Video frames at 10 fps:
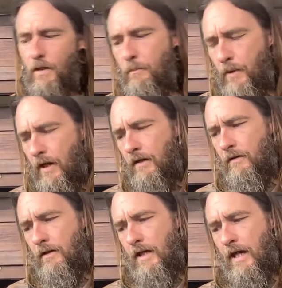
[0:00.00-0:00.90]
But
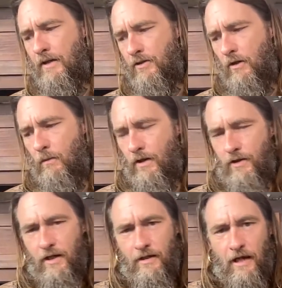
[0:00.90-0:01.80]
yeah, so I want
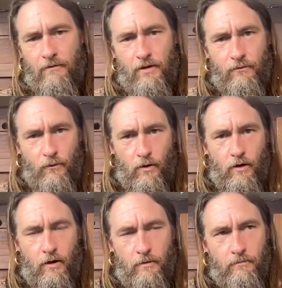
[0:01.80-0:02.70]
to thank David
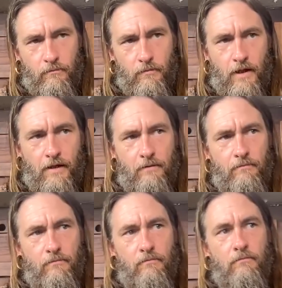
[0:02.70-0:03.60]
for, like,
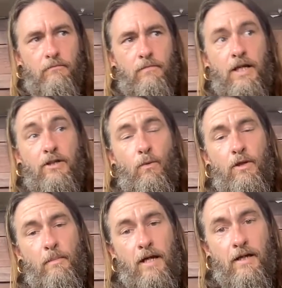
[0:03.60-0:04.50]
he's the
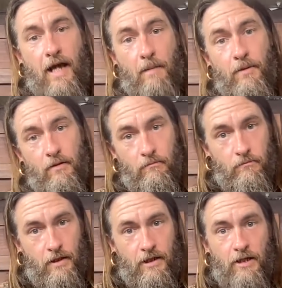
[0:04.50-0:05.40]
one that made it happen.
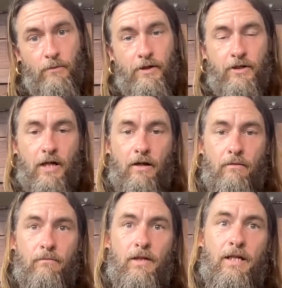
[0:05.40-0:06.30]
Like, he reached
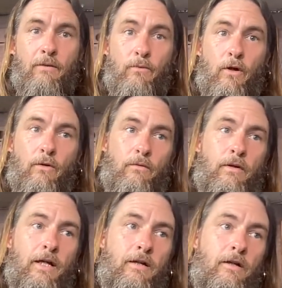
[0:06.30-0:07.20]
out, he wrote
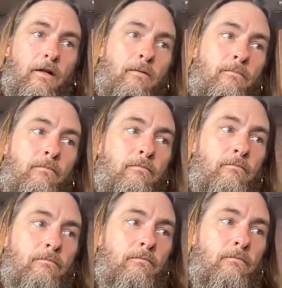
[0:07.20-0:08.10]
like a
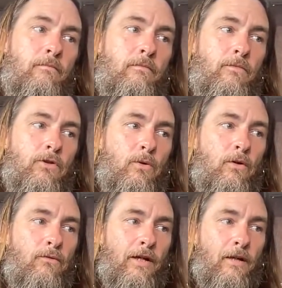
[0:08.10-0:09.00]

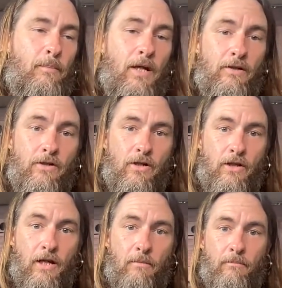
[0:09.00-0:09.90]
sort of like a pitch to
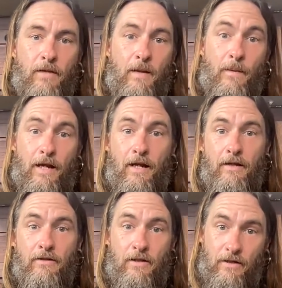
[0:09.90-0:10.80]
them and
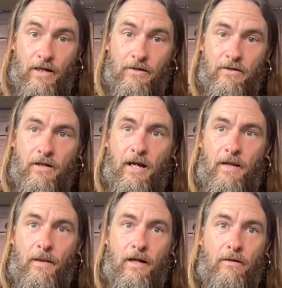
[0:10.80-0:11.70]
they said yes.
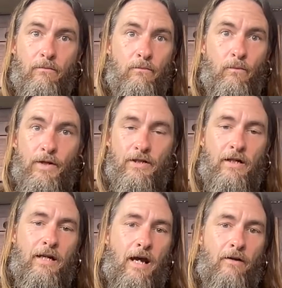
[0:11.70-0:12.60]
And then we
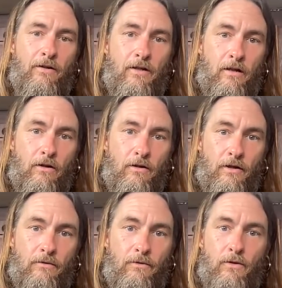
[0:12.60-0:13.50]
sat down and did a long
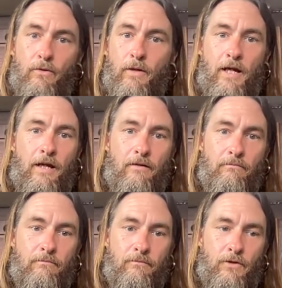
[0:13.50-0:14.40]
interview.
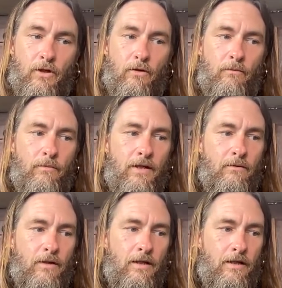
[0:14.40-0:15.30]
And so he